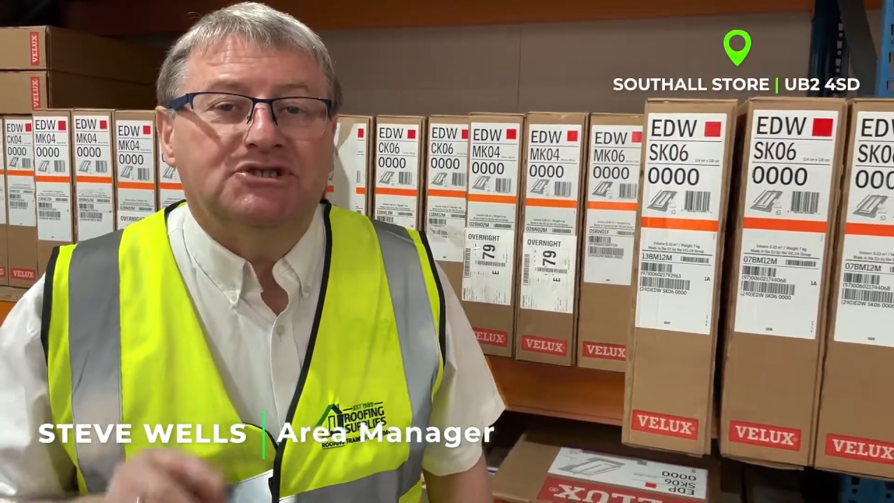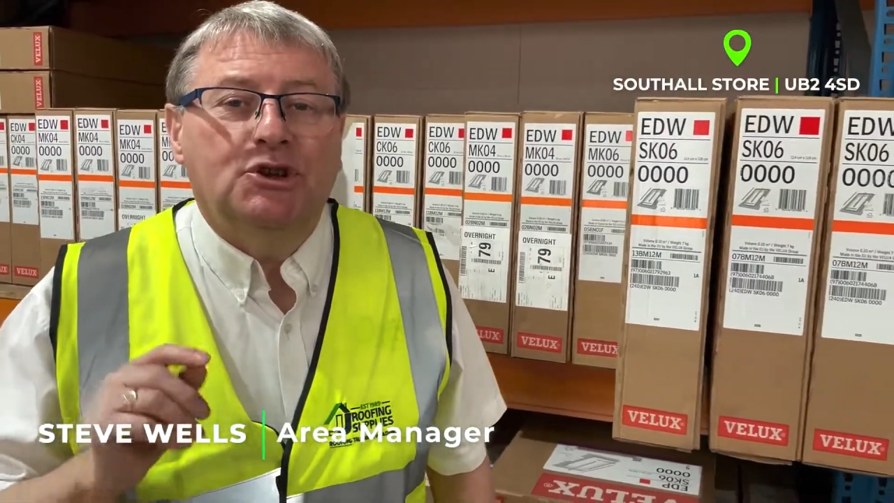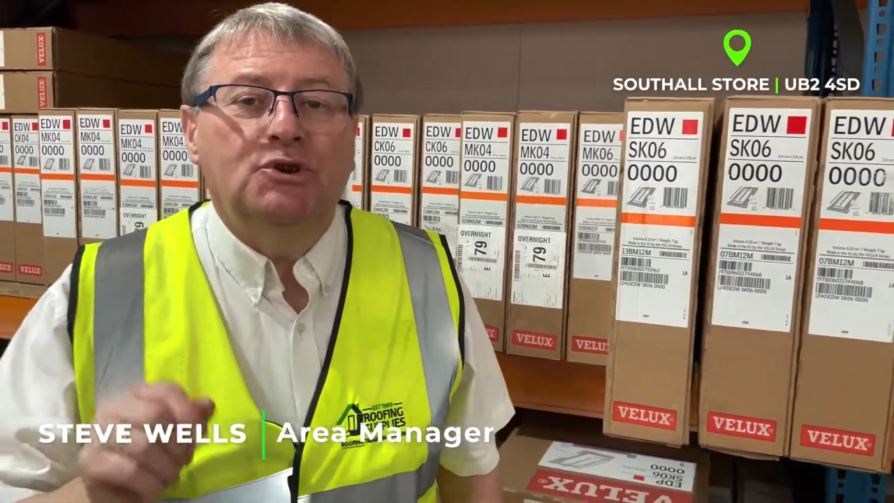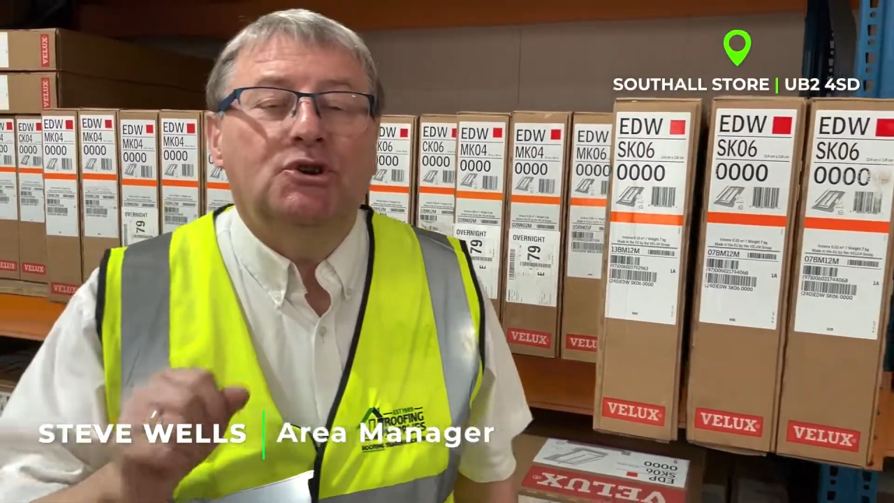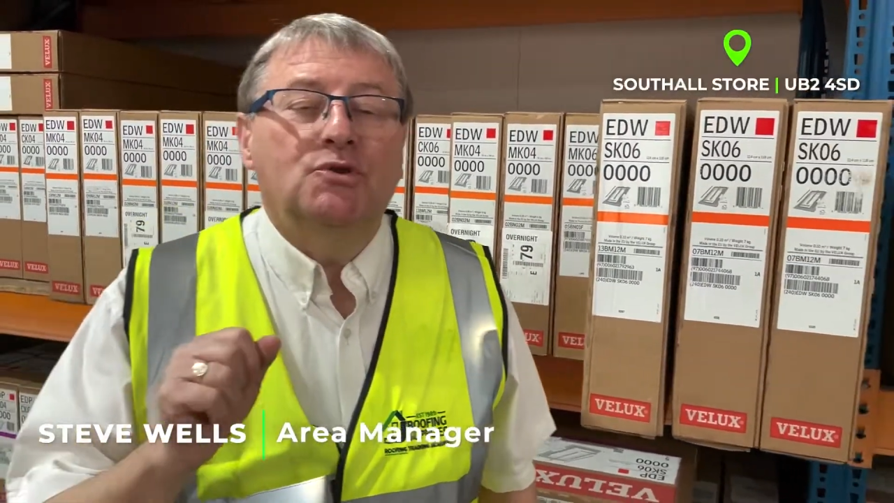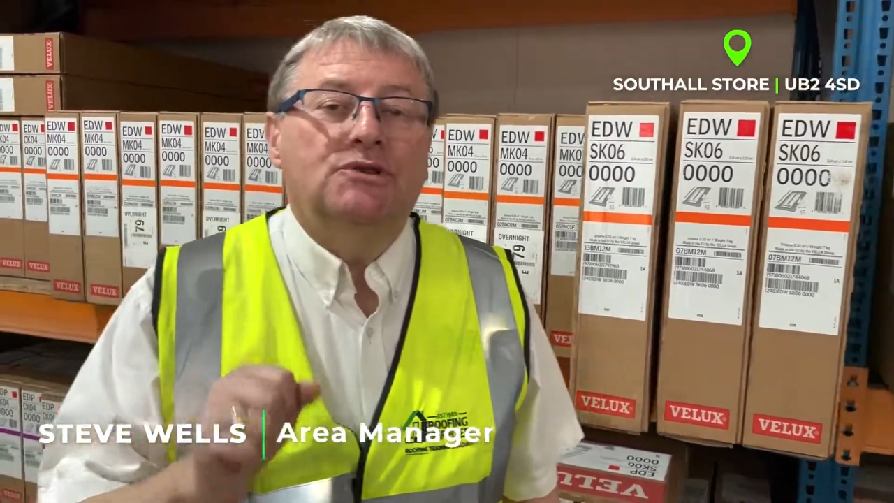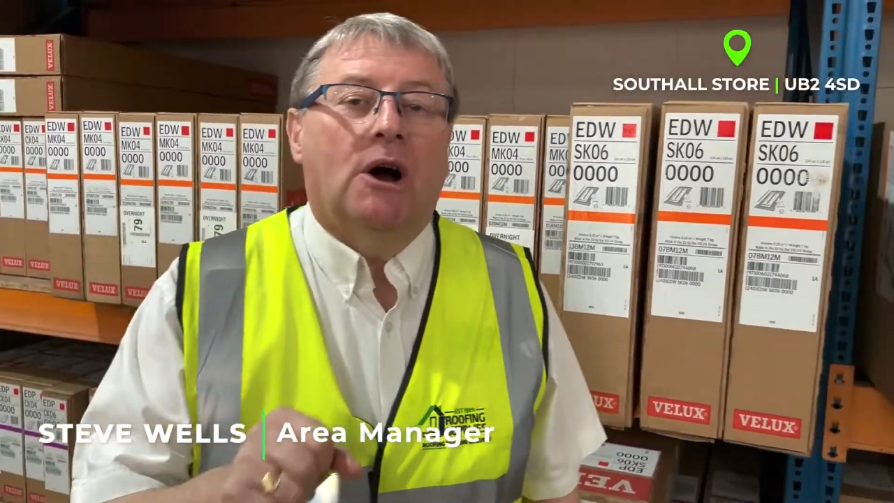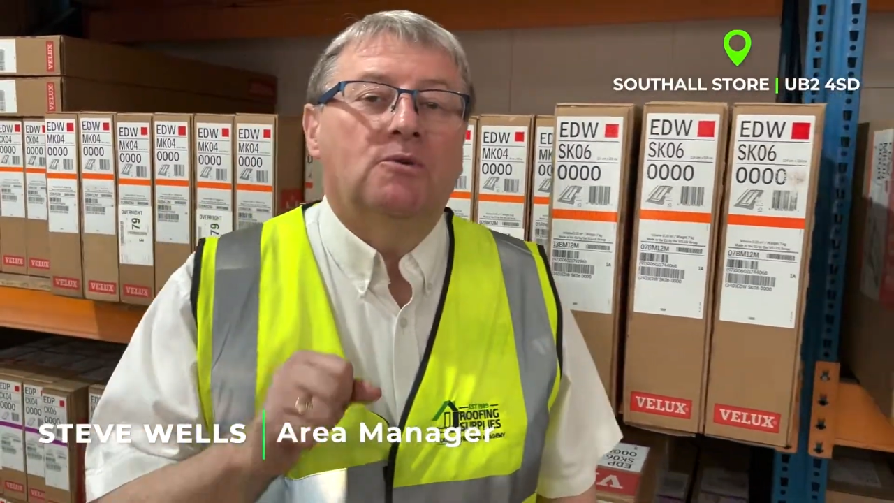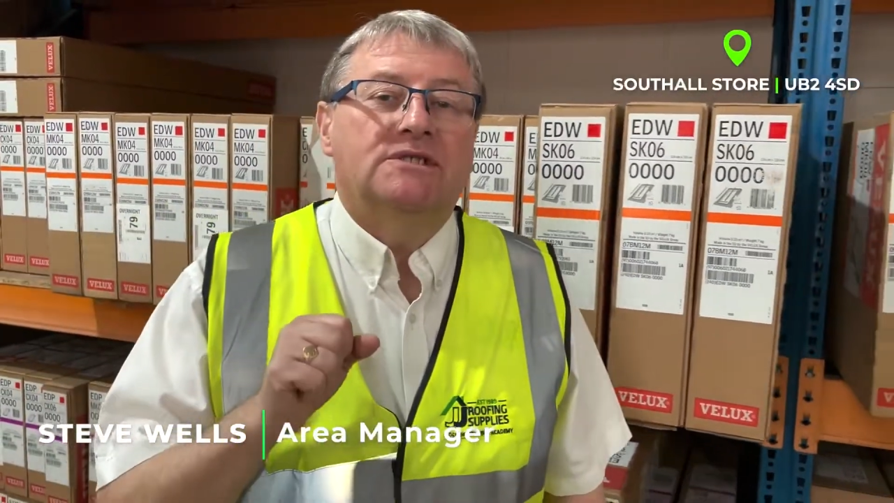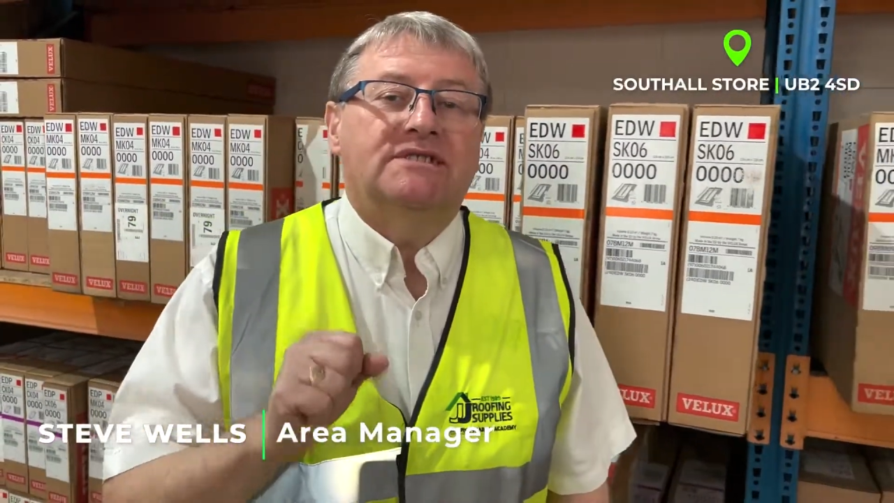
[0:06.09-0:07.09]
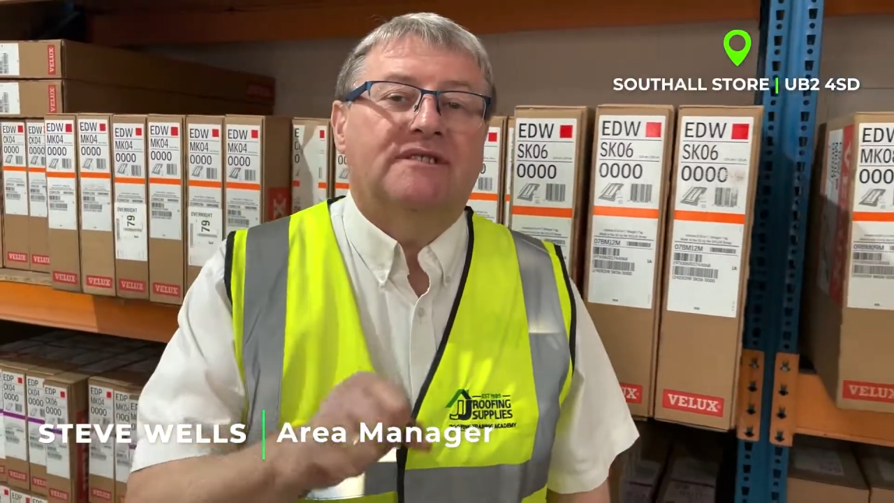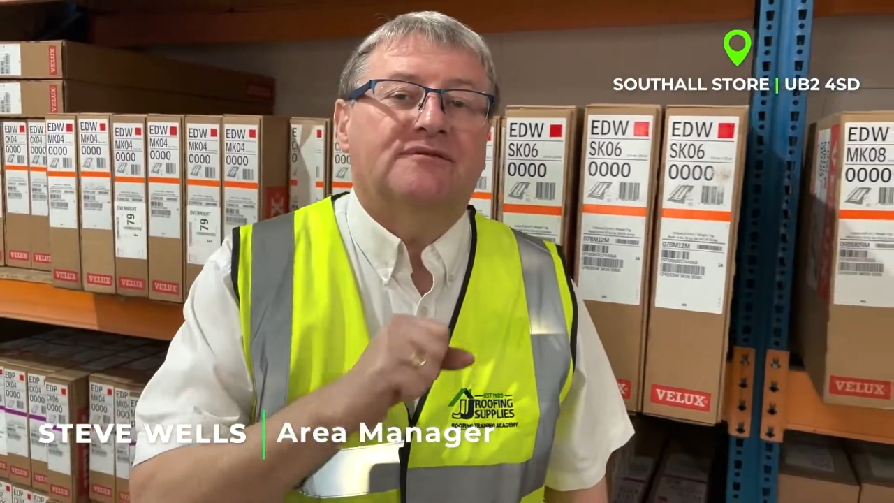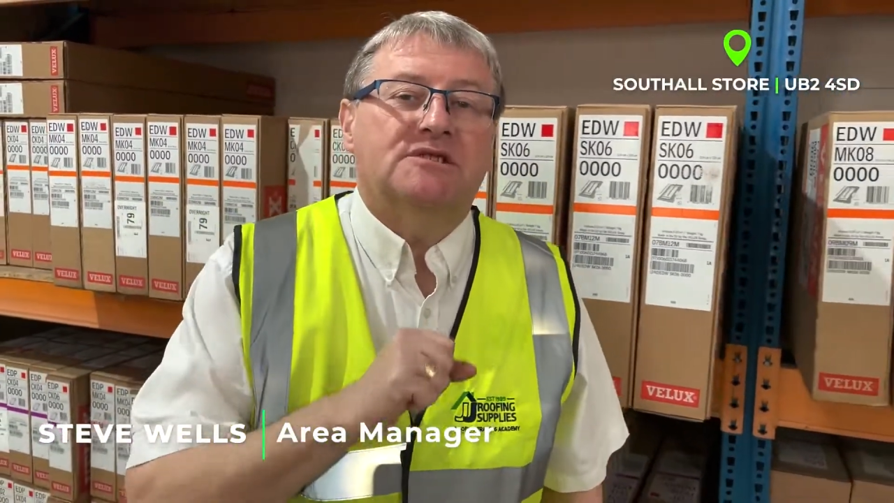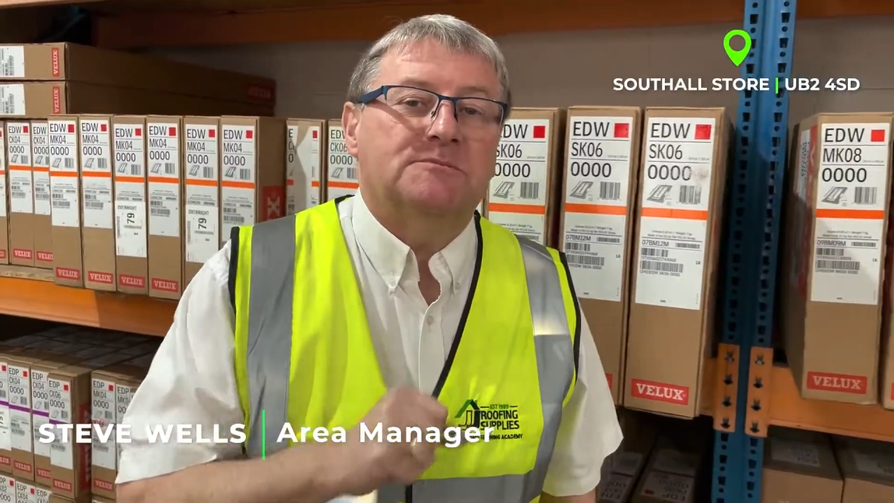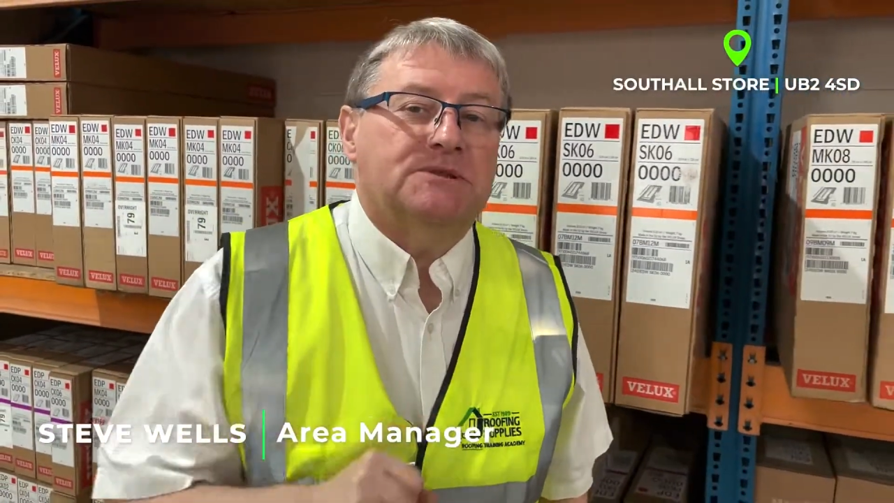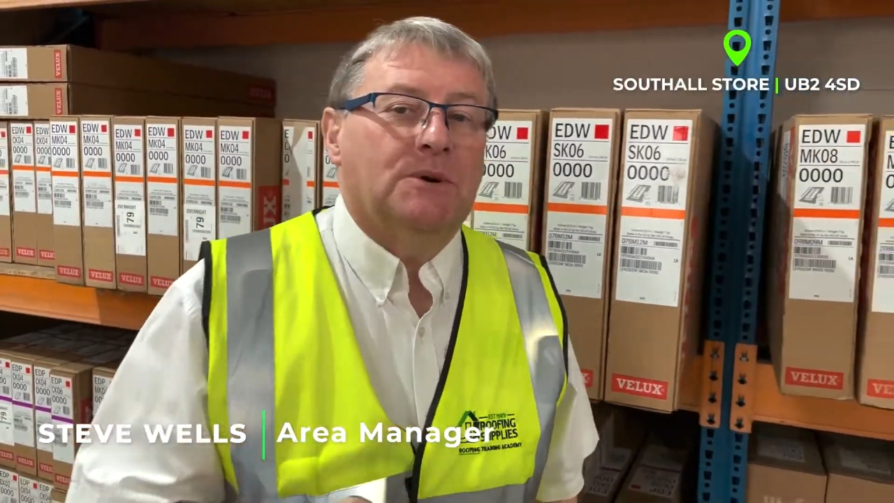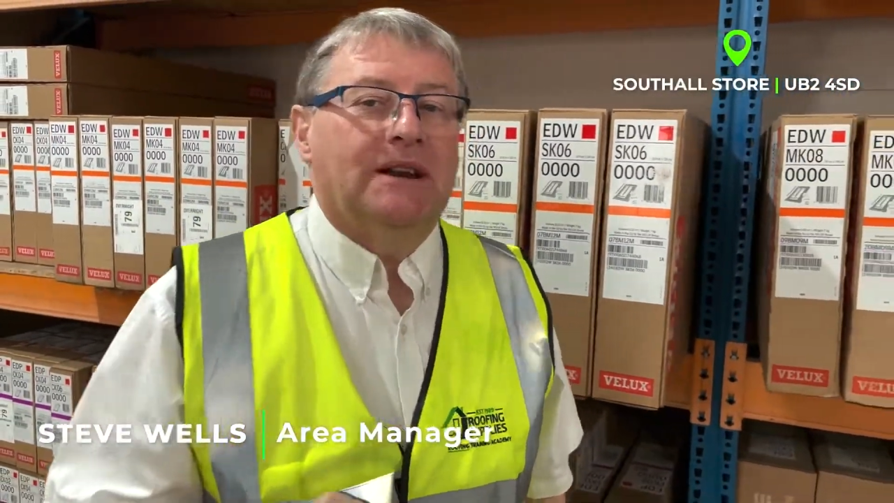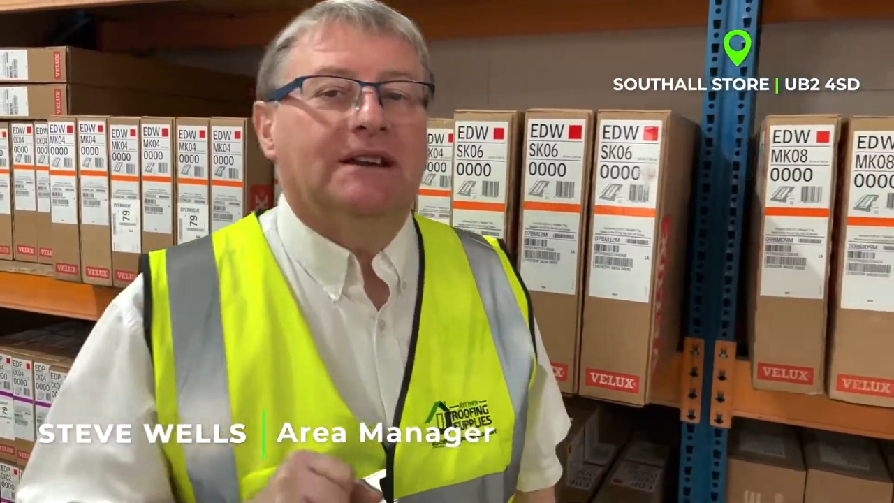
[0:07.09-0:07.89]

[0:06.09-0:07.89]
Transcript: Do you know the difference between